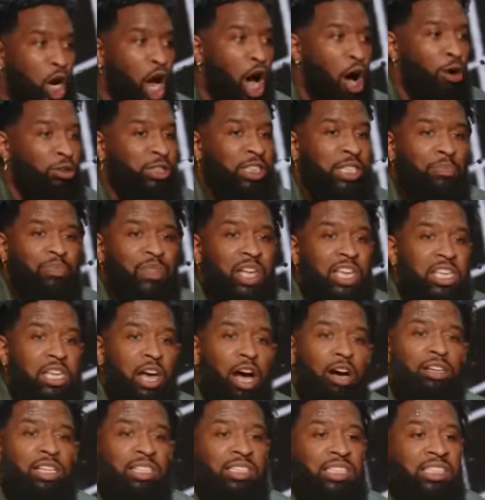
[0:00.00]
calls him the
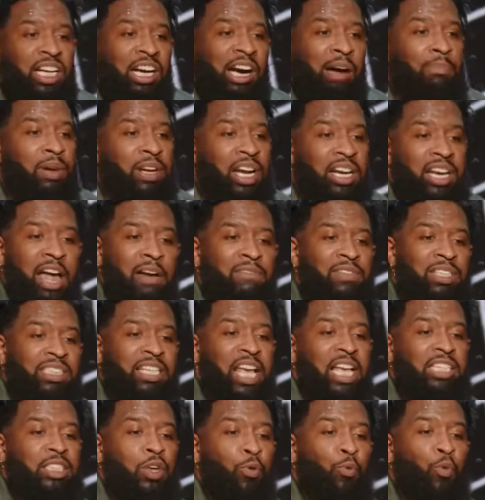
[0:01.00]
younger son, but it never
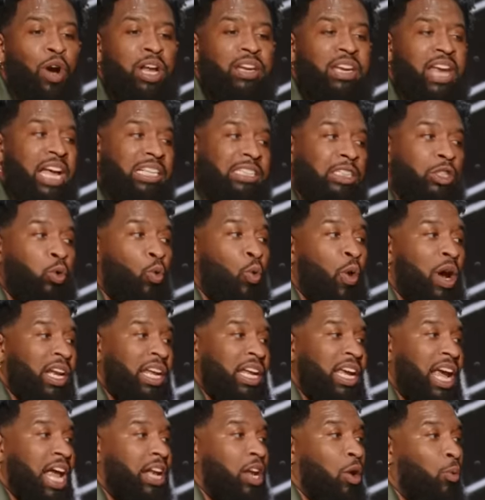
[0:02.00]
says the one that's
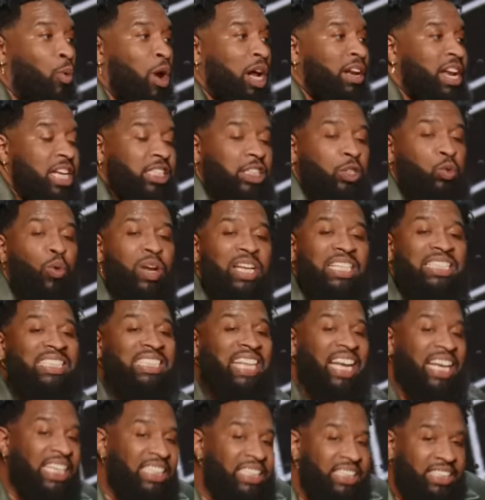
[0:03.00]
20 and the one that's
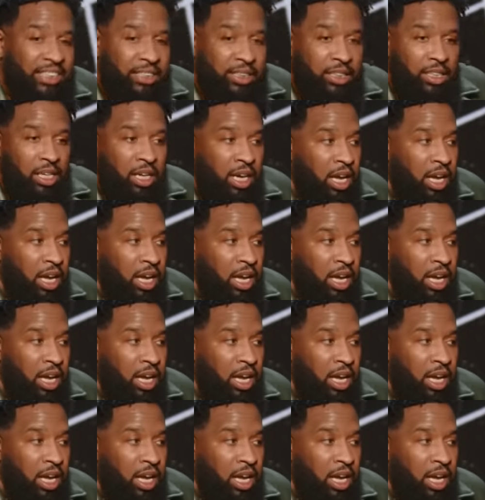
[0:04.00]
26.